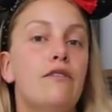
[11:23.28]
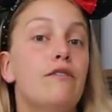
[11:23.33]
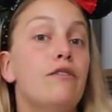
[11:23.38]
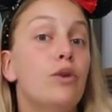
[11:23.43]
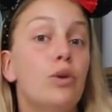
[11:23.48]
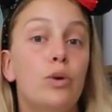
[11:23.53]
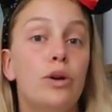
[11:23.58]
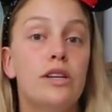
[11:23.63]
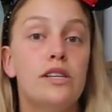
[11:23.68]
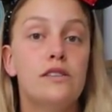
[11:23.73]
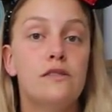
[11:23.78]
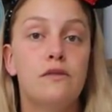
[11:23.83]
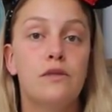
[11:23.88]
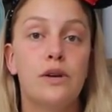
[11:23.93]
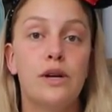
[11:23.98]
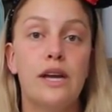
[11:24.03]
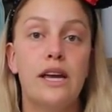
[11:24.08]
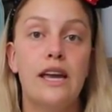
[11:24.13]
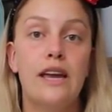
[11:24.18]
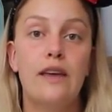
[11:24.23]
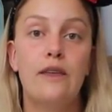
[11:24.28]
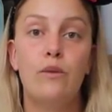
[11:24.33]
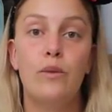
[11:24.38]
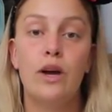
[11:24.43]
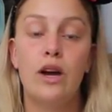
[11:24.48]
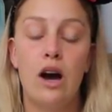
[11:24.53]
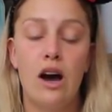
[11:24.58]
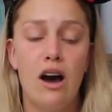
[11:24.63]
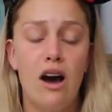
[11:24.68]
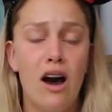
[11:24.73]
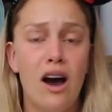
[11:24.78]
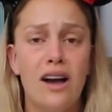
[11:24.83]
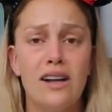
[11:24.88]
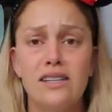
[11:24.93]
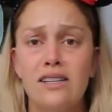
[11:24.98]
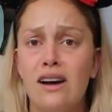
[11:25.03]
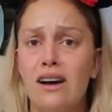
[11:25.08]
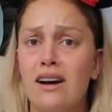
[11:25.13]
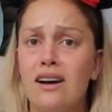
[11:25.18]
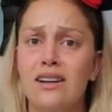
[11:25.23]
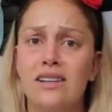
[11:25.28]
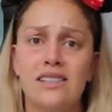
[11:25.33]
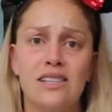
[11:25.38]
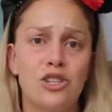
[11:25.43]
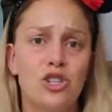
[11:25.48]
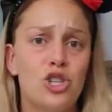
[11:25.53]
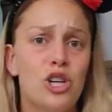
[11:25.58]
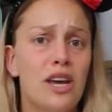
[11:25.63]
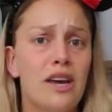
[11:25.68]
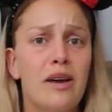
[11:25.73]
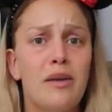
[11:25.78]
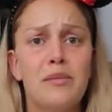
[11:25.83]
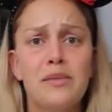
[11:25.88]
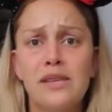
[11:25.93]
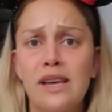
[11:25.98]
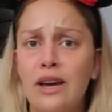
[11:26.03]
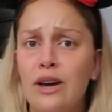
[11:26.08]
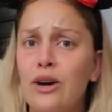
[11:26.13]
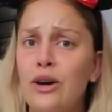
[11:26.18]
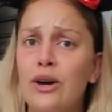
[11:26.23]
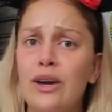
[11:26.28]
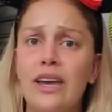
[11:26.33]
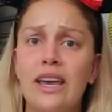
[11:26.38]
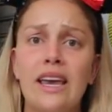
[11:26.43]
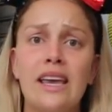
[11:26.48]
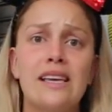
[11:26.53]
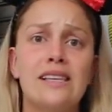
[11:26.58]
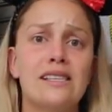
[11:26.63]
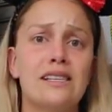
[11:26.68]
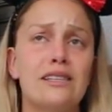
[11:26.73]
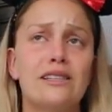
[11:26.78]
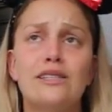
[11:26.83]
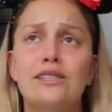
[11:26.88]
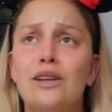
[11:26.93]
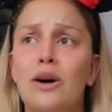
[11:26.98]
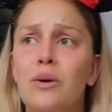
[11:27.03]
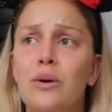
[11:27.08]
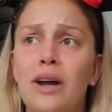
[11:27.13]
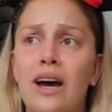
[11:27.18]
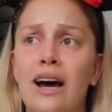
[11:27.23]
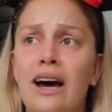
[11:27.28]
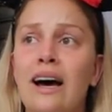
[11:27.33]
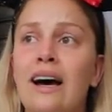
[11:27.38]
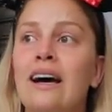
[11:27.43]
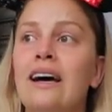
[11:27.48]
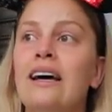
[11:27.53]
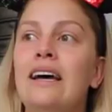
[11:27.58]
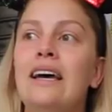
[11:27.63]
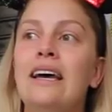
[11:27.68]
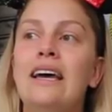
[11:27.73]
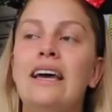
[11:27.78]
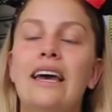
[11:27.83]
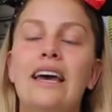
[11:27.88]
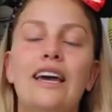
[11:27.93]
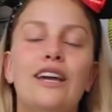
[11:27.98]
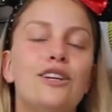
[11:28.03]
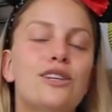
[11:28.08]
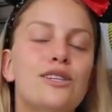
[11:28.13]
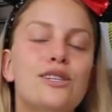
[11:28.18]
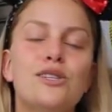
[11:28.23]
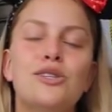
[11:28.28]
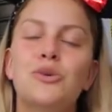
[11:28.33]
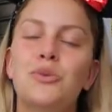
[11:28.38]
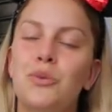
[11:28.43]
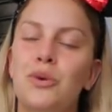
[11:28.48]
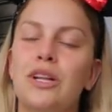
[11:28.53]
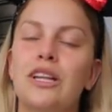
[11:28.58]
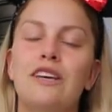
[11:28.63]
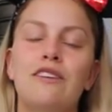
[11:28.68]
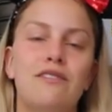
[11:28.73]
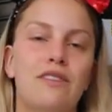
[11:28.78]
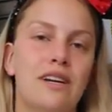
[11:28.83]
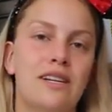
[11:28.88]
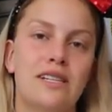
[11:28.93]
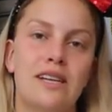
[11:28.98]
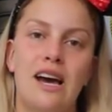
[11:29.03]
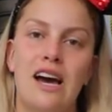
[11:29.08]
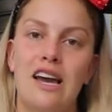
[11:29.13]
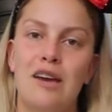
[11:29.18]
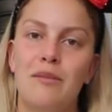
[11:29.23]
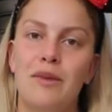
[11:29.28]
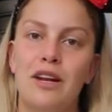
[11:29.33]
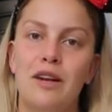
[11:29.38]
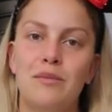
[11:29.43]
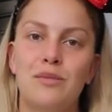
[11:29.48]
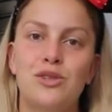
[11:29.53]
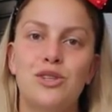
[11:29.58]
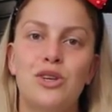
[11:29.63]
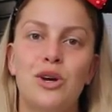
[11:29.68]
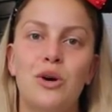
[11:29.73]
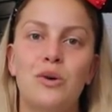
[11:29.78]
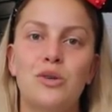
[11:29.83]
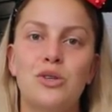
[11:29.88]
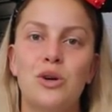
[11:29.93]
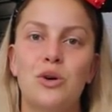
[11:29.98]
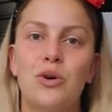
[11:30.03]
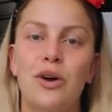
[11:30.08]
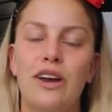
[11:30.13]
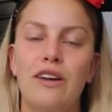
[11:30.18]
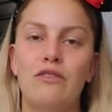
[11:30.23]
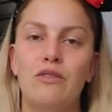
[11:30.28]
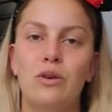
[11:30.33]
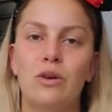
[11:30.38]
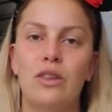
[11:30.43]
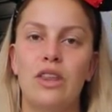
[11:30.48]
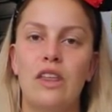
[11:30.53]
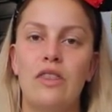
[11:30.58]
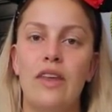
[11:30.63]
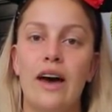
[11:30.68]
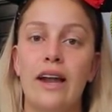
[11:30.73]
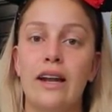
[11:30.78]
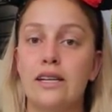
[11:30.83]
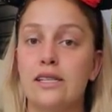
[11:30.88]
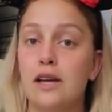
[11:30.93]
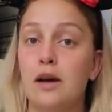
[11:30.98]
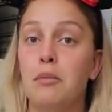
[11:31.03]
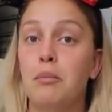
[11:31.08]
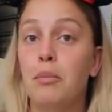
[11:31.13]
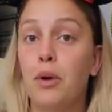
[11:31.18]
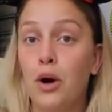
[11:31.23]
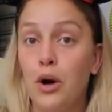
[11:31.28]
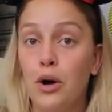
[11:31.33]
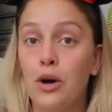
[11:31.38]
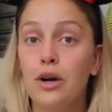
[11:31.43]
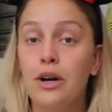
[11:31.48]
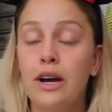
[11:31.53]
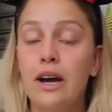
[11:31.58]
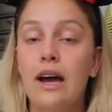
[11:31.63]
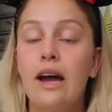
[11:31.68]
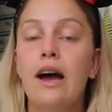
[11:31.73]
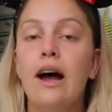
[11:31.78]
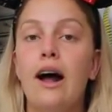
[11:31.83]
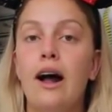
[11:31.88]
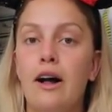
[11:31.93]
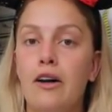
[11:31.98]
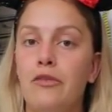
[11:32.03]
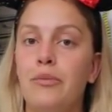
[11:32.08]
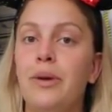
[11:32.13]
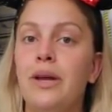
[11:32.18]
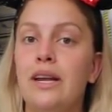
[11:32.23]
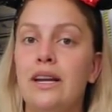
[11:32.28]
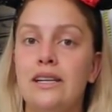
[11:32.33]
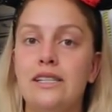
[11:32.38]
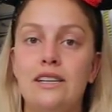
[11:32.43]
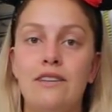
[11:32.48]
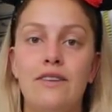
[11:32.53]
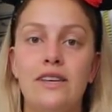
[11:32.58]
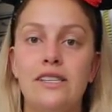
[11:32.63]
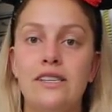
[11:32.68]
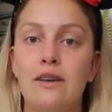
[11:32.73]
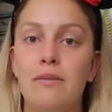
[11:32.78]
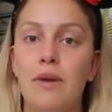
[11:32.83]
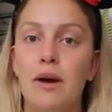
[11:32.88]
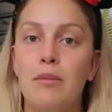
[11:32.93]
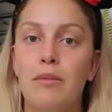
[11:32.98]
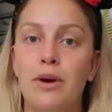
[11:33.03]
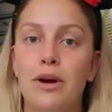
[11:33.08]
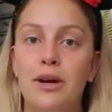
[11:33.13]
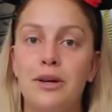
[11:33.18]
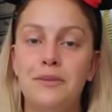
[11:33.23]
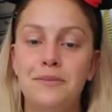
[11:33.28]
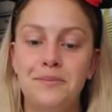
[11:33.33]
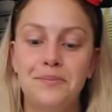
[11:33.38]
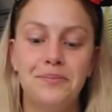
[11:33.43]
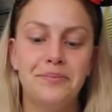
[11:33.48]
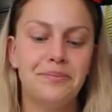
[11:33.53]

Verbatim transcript: food is free, we got hot dogs and chips and cookies and soda. It just is a really fun time, and I'm so, so grateful that that is a perk of being a D V C member.